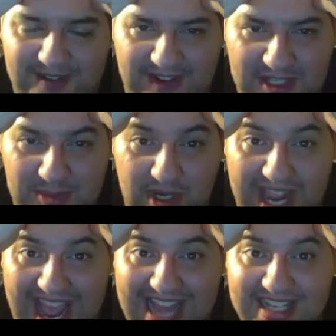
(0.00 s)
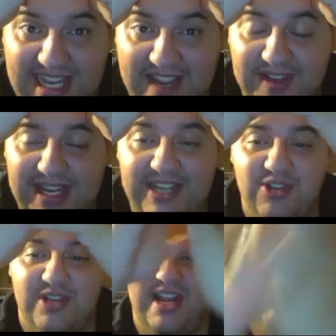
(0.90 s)
Facebook at David
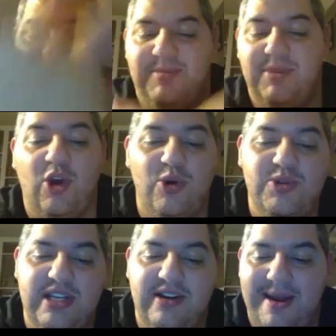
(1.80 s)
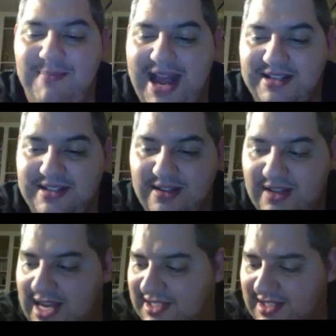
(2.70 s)
Danger Neff. I'm the co-host here at Back to the
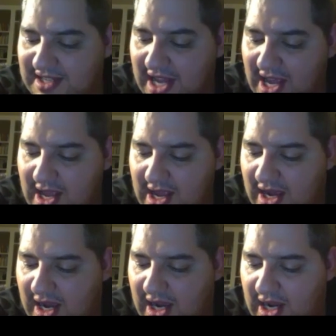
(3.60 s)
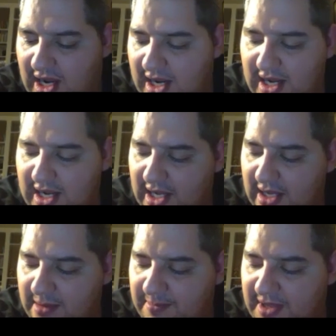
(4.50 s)
Classics.
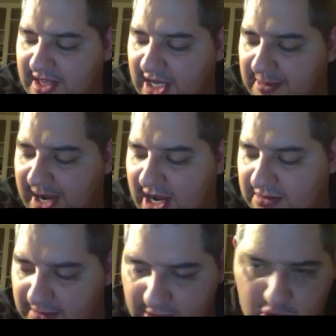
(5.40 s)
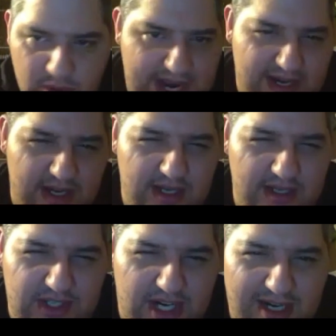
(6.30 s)
I've been thinking about trying to
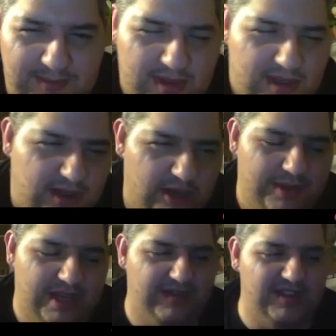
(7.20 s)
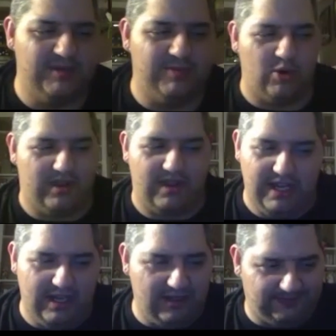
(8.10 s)
start up a little bit of the sport
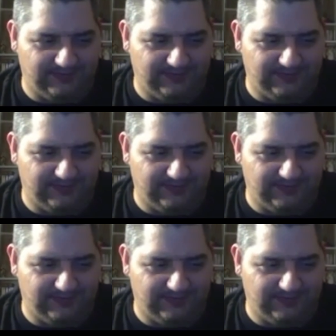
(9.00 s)
thing.